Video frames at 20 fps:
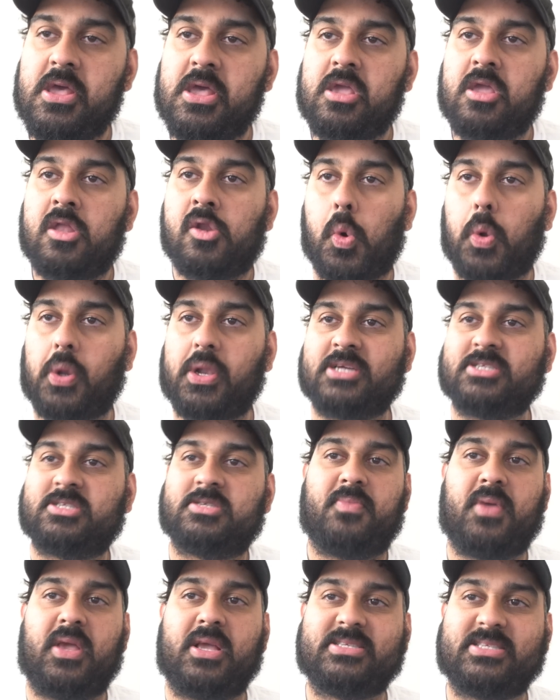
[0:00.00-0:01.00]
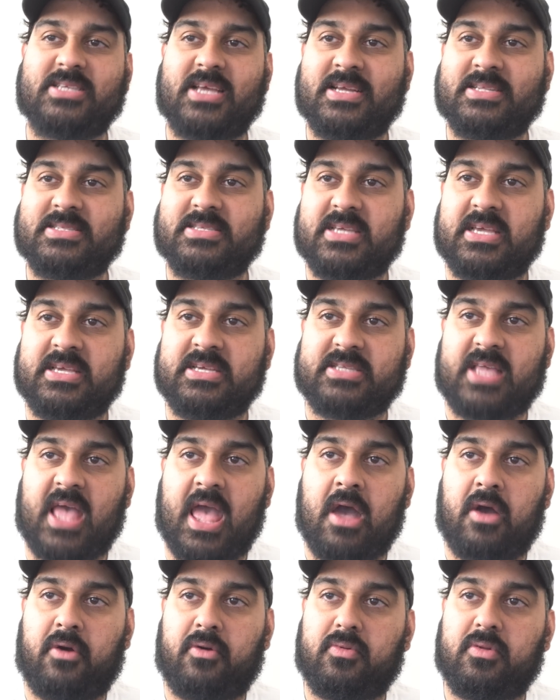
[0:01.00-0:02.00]
You know what doesn't make sense is
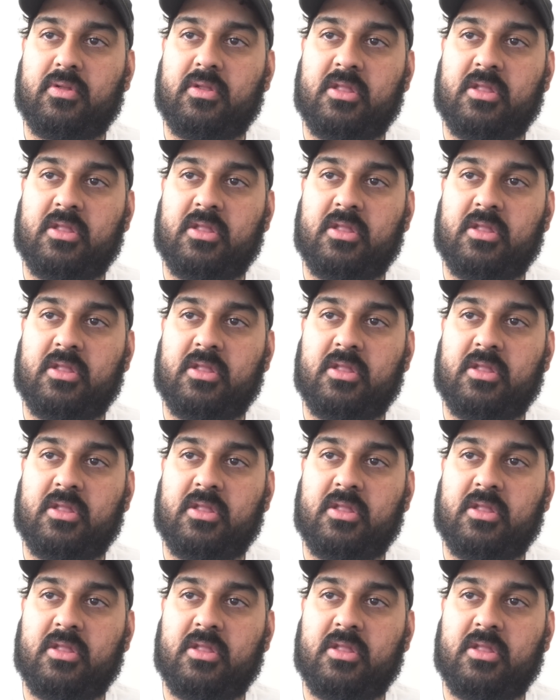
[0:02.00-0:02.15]
how